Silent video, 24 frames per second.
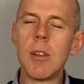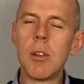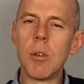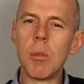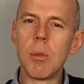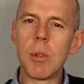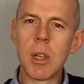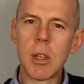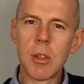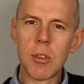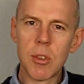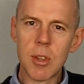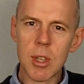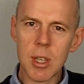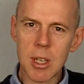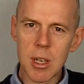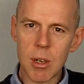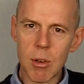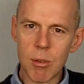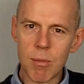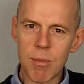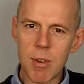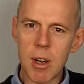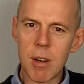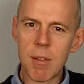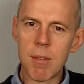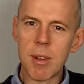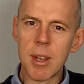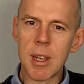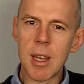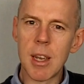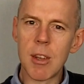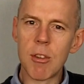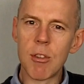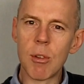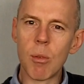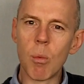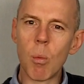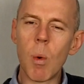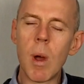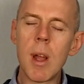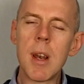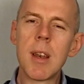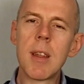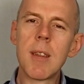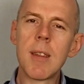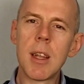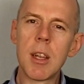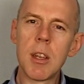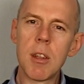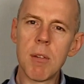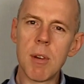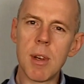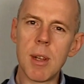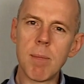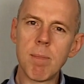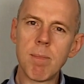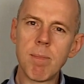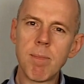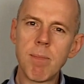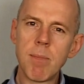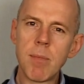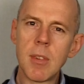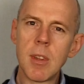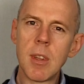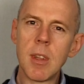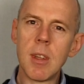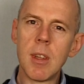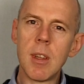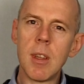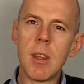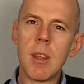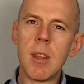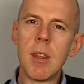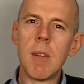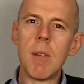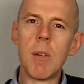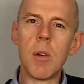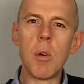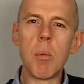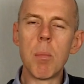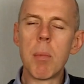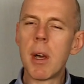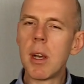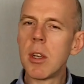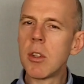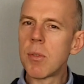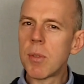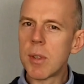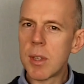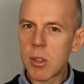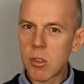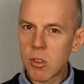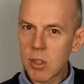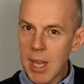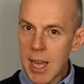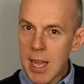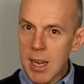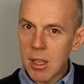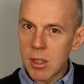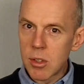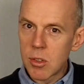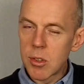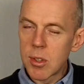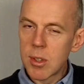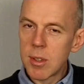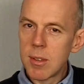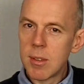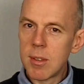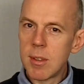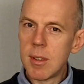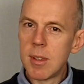Who does the code verification? When do they do it? Who pays for the scanners?